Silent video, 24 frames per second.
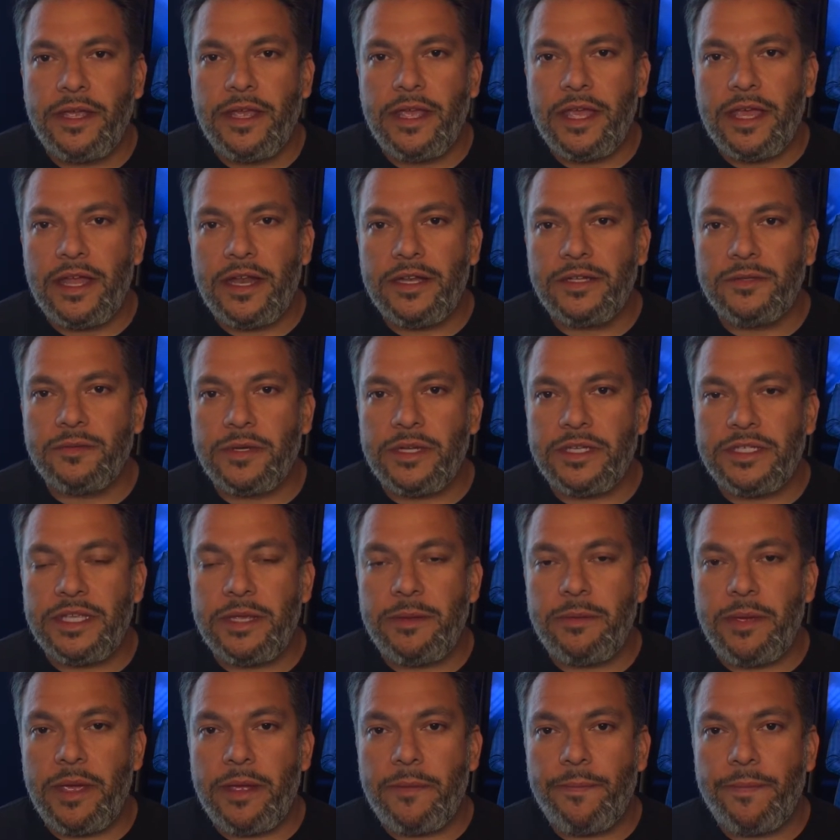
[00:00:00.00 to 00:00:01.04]
And I just want to say,
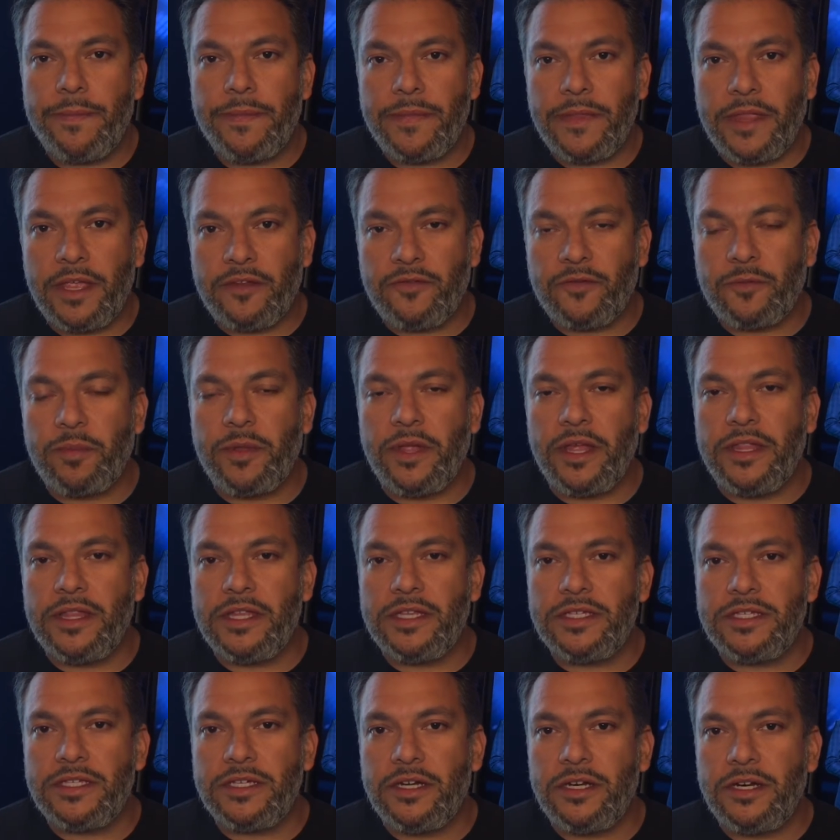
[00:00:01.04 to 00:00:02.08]
babe, thanks for playing
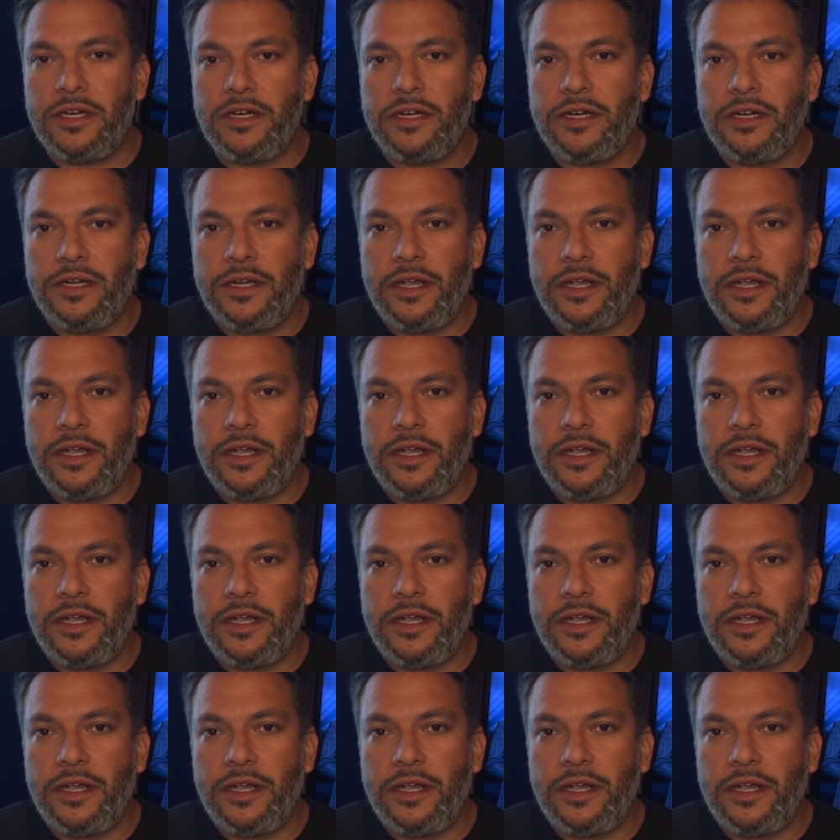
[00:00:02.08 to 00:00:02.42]
this year.